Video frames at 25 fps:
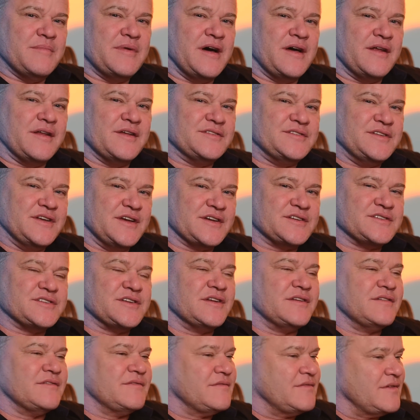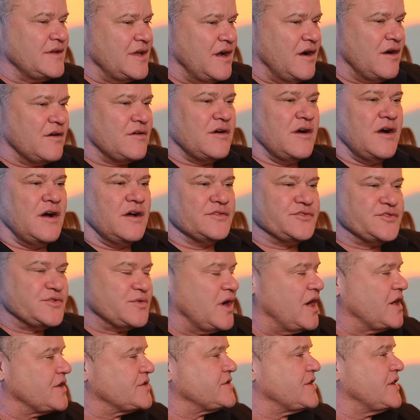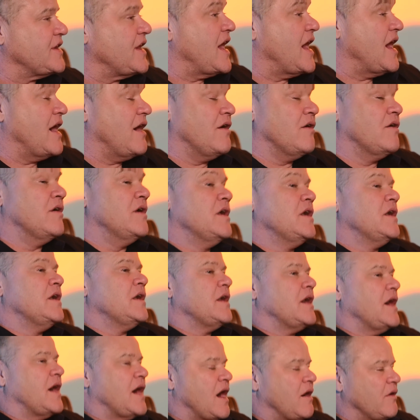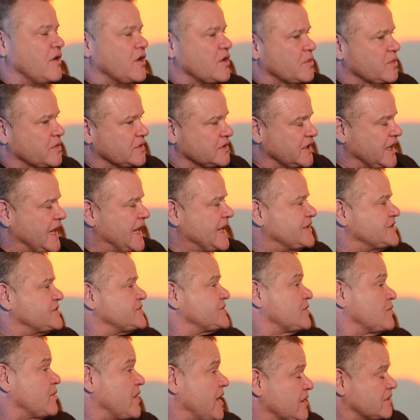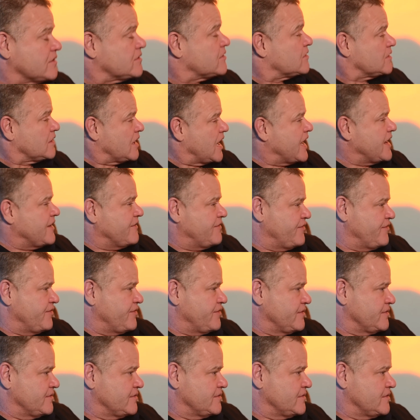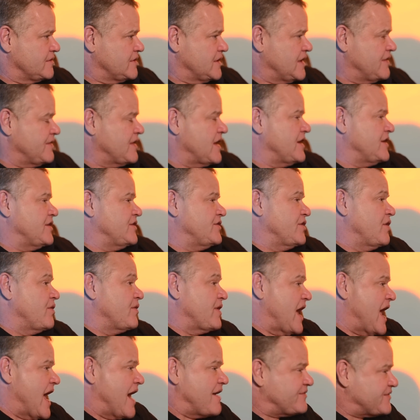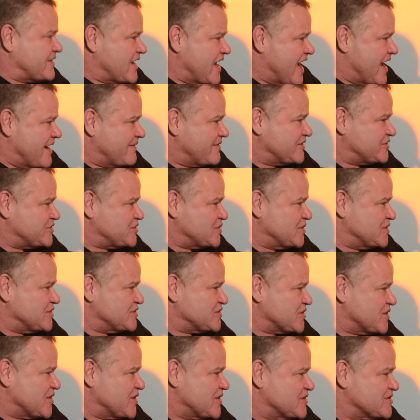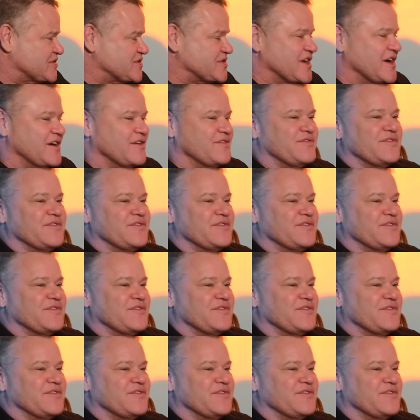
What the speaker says: But about addiction, alcohol, drugs, and how it relates to regular life. And then you don't have to have it to enjoy yourself.